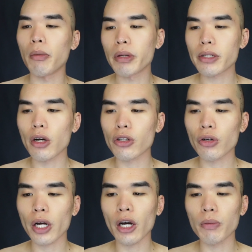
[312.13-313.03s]
This
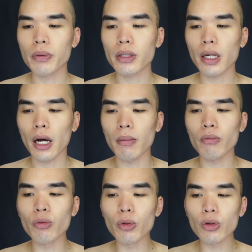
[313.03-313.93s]
also helps
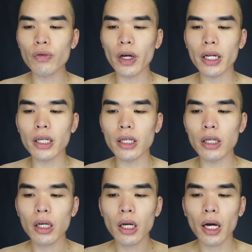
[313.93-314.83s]
remove
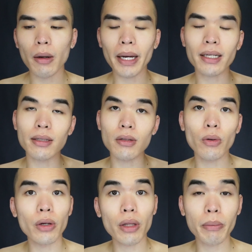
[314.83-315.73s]
any excess
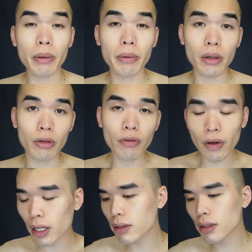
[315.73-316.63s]
oil that might be on your
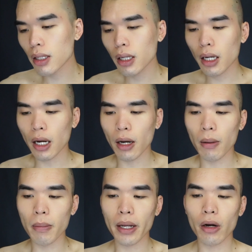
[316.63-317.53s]
face,
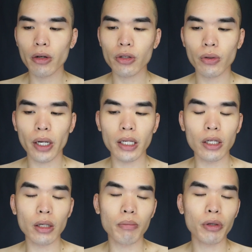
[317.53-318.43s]
and also
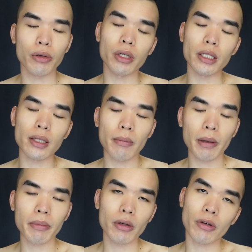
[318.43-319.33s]
any impurities that
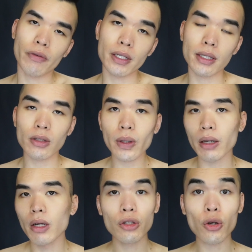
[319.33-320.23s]
might be on your face as
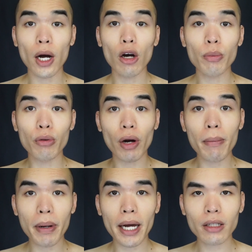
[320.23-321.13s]
well. So I'll be
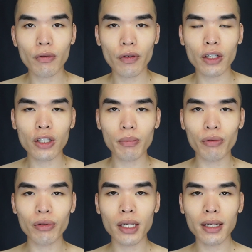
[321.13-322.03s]
right back to finish up the
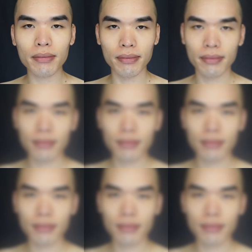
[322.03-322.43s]
routine.